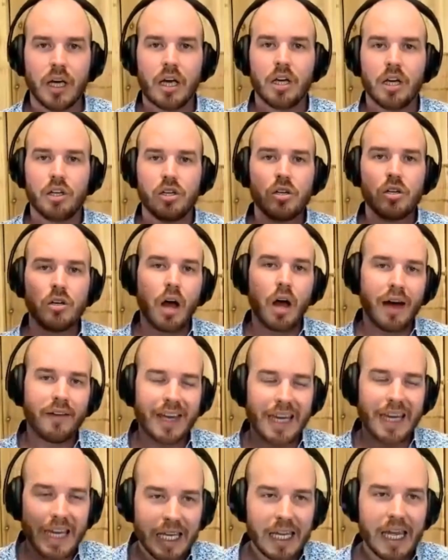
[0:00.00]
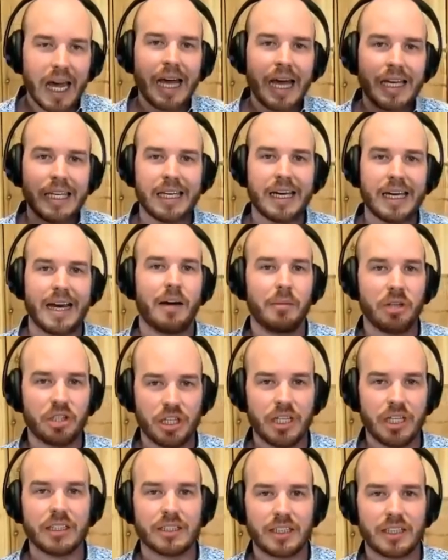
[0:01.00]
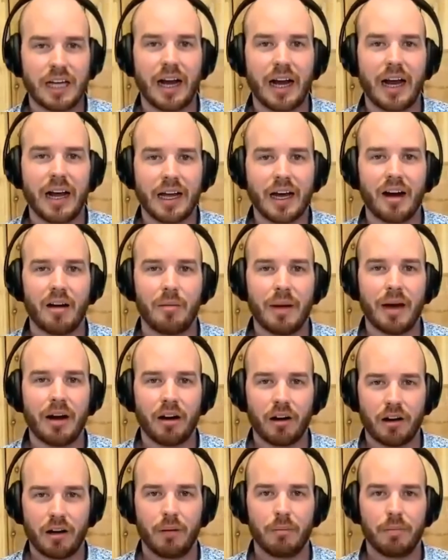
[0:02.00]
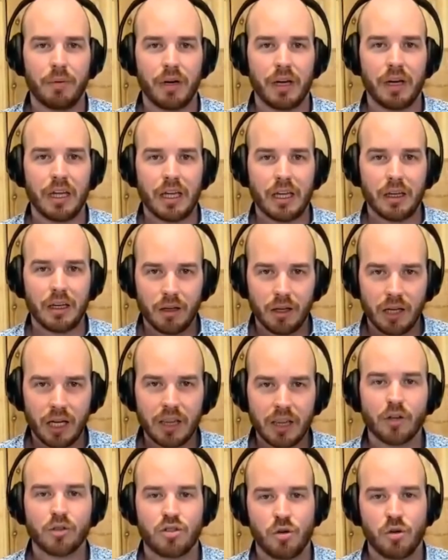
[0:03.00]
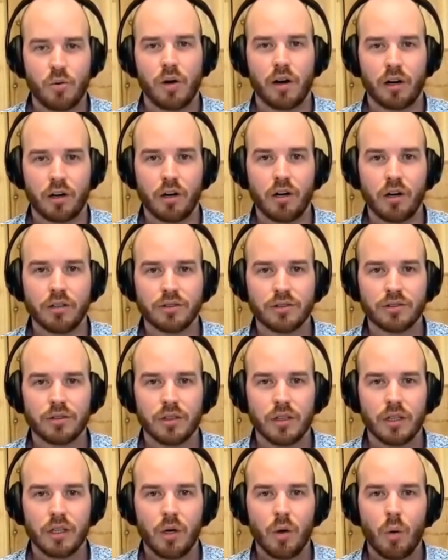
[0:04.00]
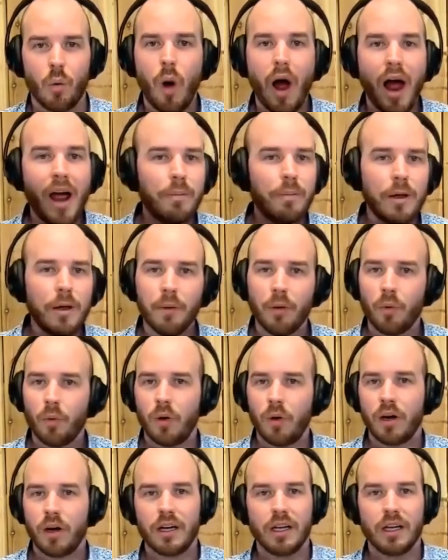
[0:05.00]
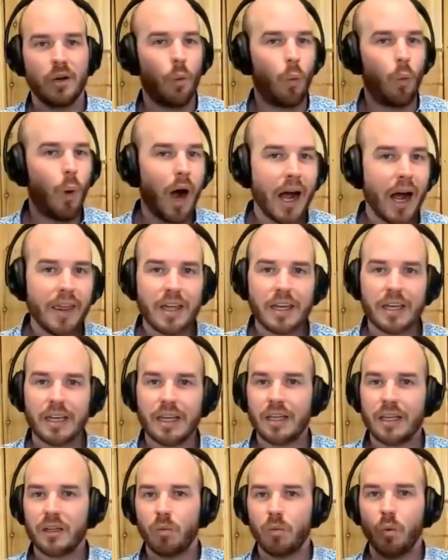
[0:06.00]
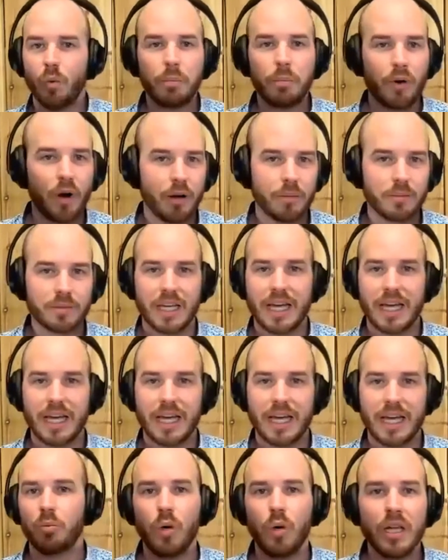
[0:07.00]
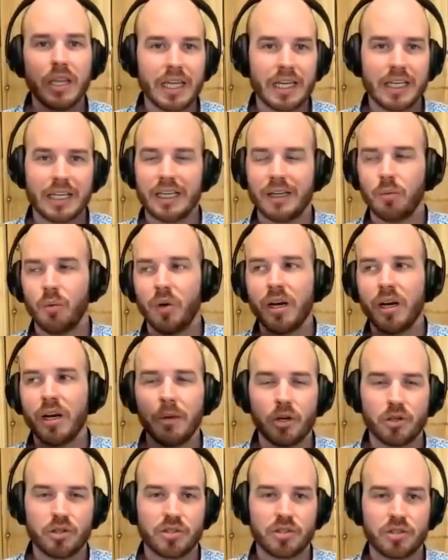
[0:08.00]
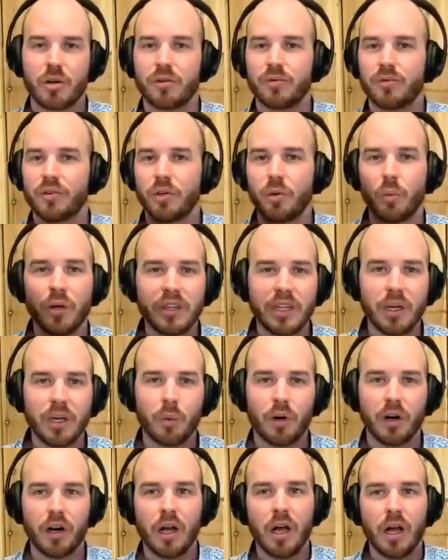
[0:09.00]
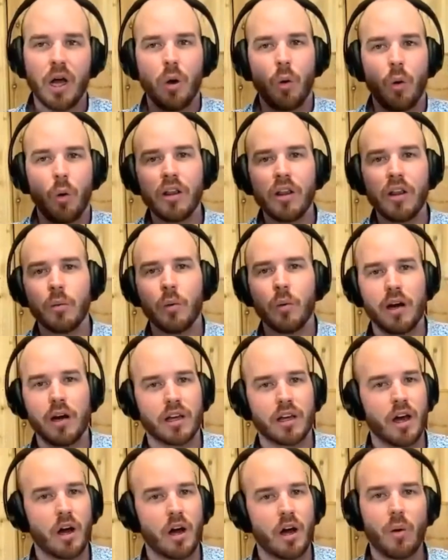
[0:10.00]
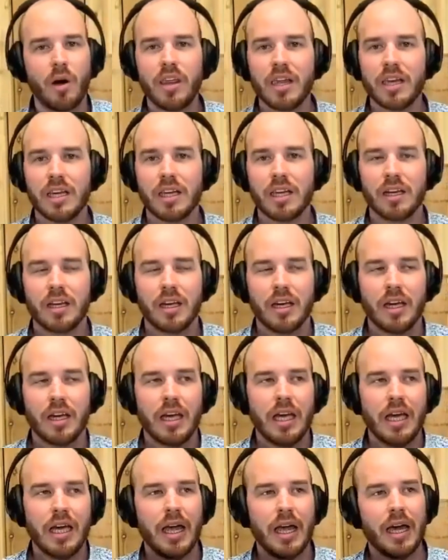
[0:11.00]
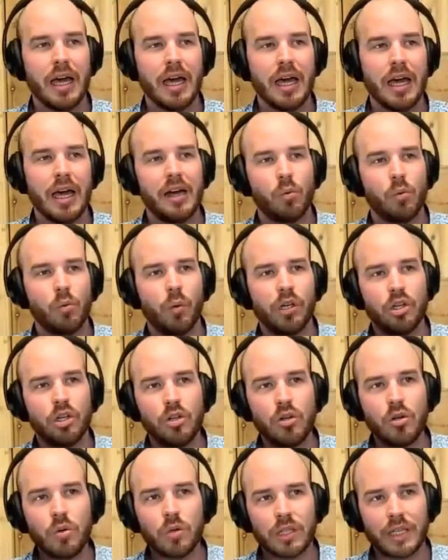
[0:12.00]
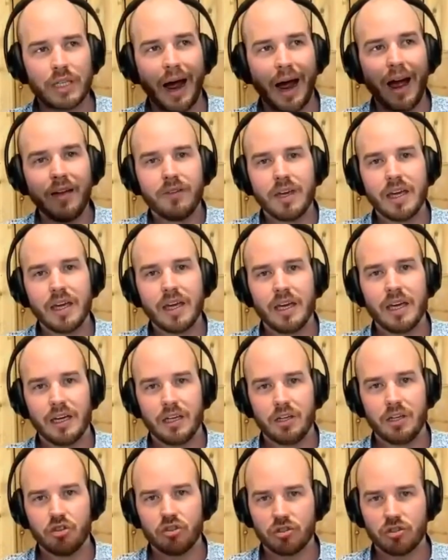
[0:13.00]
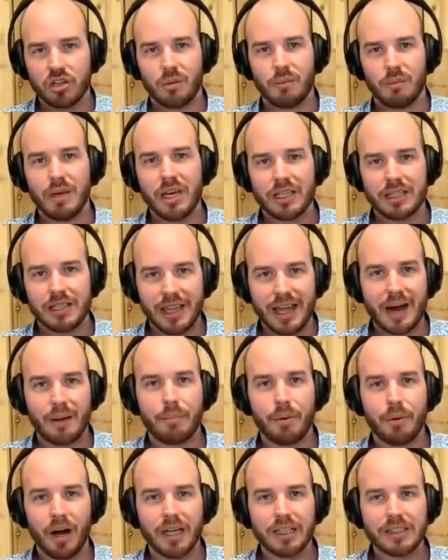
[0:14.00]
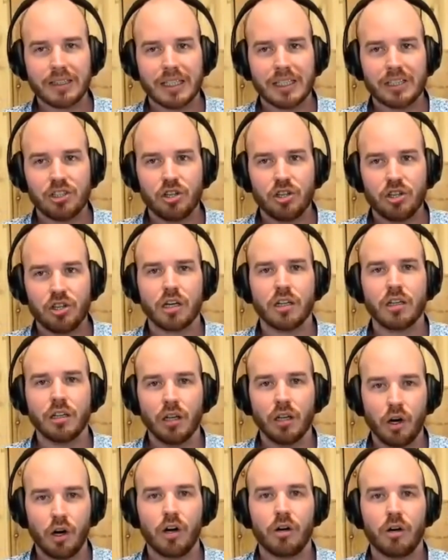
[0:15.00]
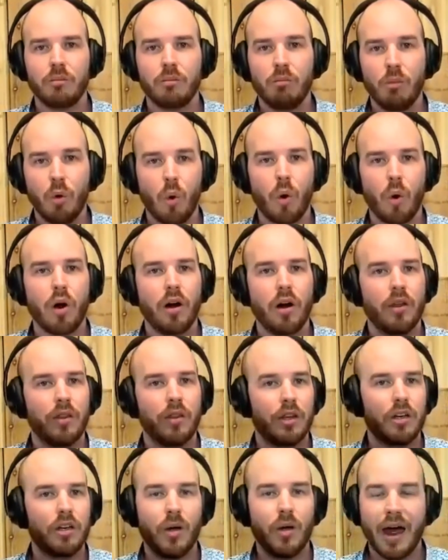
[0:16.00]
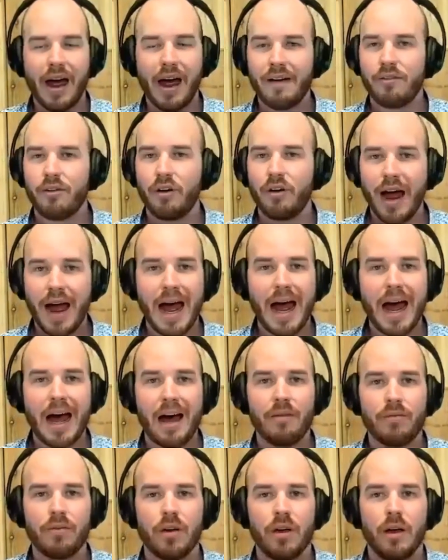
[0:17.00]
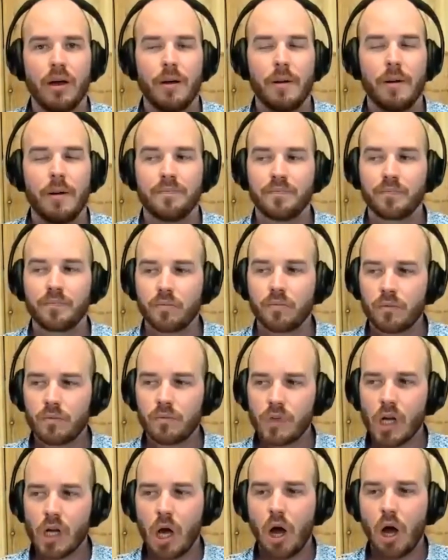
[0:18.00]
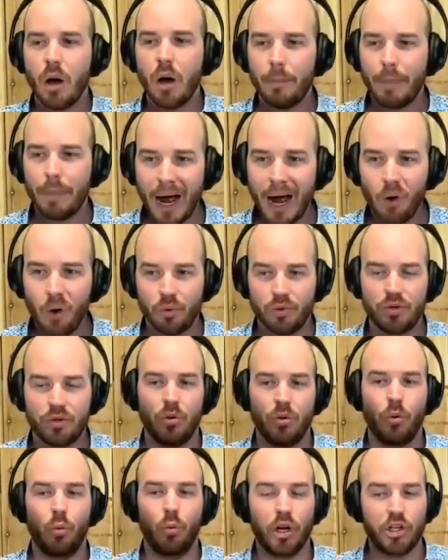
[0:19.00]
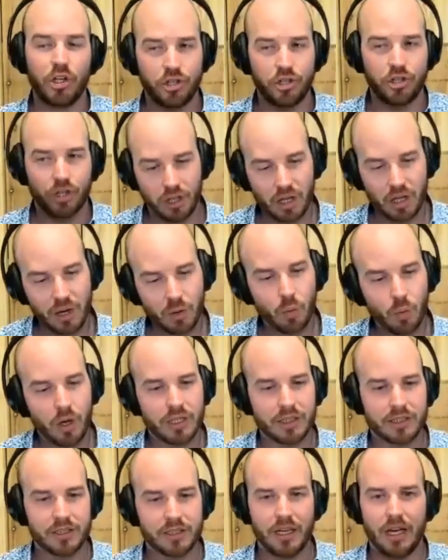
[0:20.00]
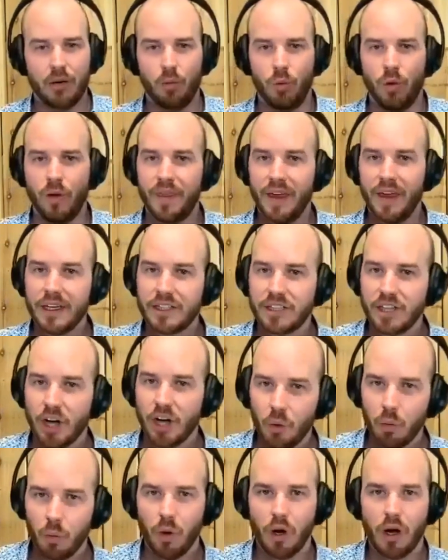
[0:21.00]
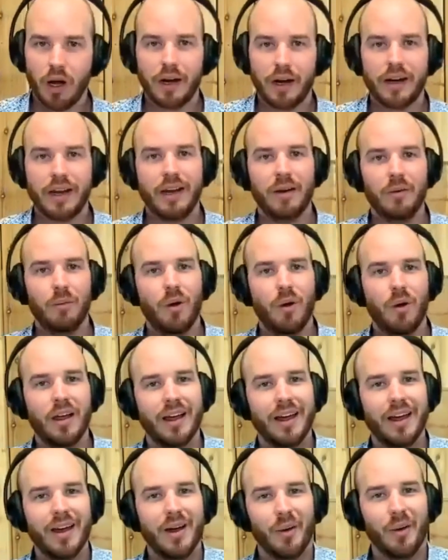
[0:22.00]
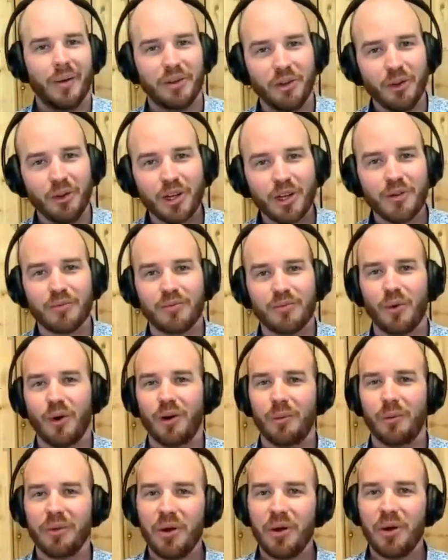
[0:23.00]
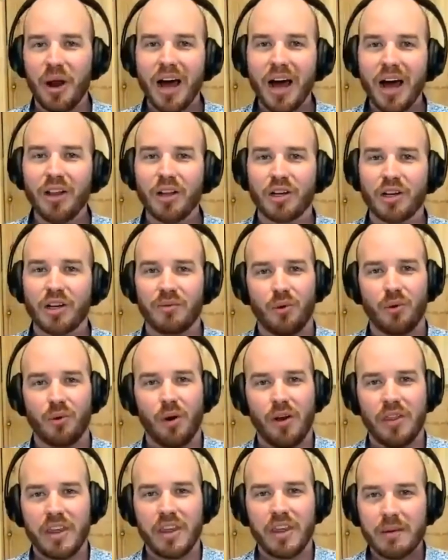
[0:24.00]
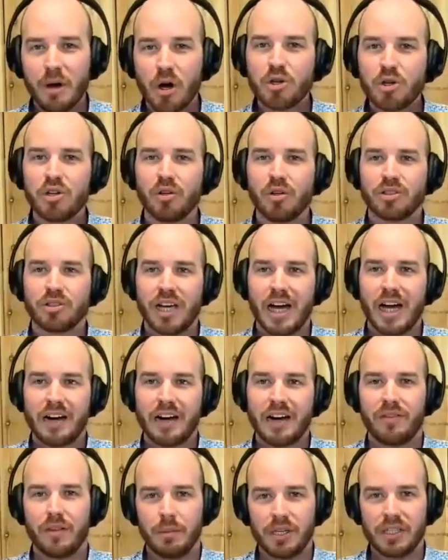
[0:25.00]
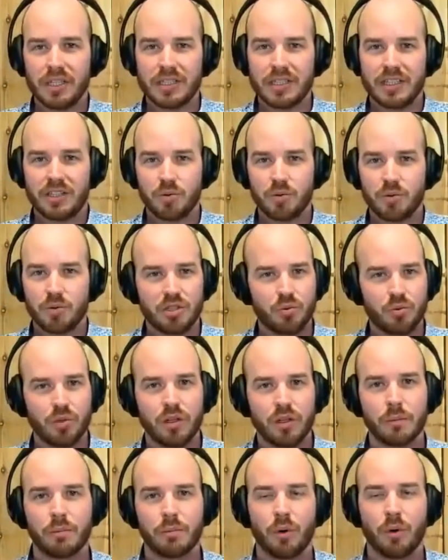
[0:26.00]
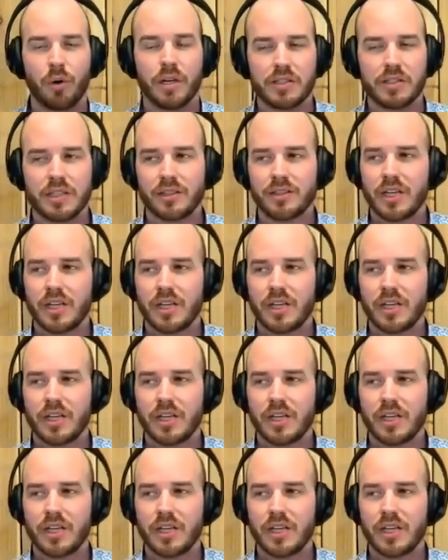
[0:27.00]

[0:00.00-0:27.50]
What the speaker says: Do you have any idea how much insight I got about our company in those 200 calls? Why people wanted it, why they didn't, what problems they had, what they didn't, what emotions they were feeling, what they weren't, where they wanted to go, where they didn't. And when you dive in and you just commit to that process, you're going to learn more than you ever have about what your client wants and what they don't want, and what they're looking for and what they're not looking for, and the emotional side of the business, which is really important in sales.